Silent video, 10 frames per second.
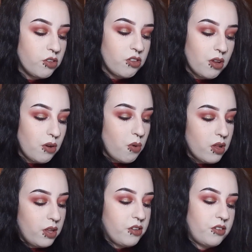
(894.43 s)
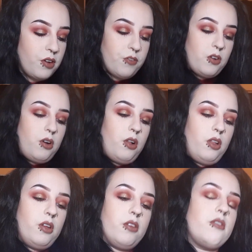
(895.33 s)
So last of all,
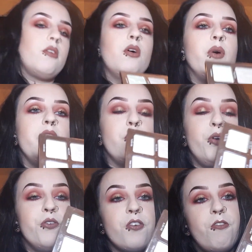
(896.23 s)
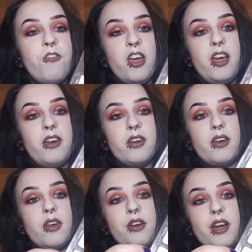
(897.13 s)
let's go in with fake
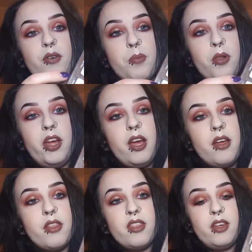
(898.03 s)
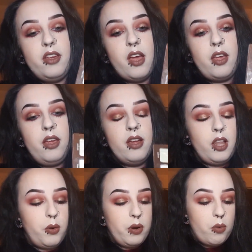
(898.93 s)
Canary Bling, the
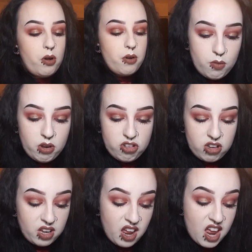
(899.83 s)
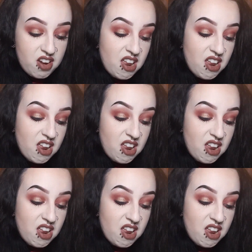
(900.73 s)
yellowy one, which again